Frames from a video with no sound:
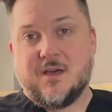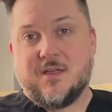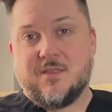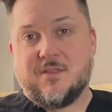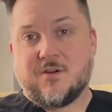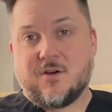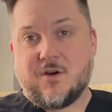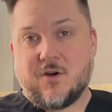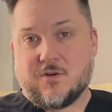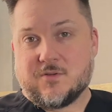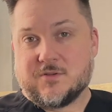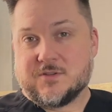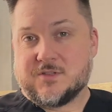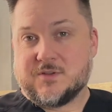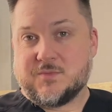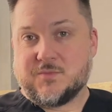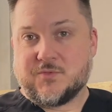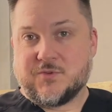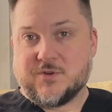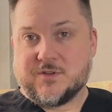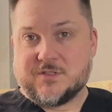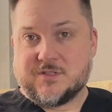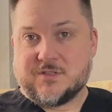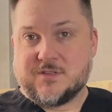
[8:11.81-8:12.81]
There are
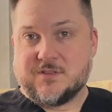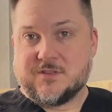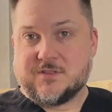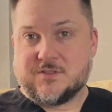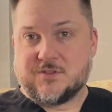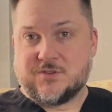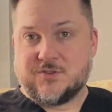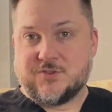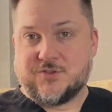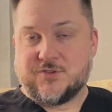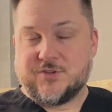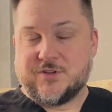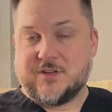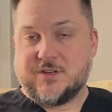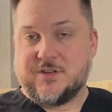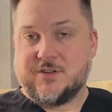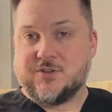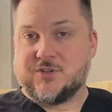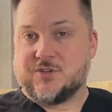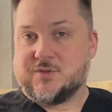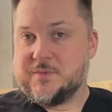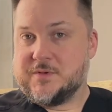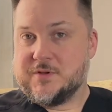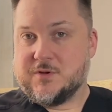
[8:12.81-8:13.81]
some risks to the surgery, and
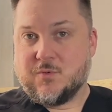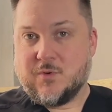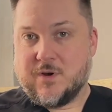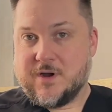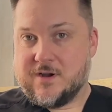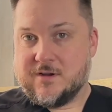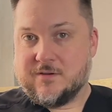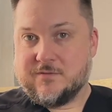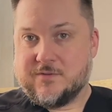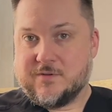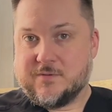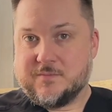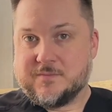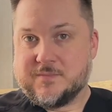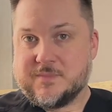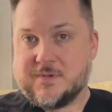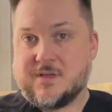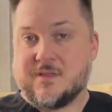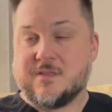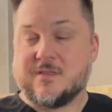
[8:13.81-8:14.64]
you should be aware of them.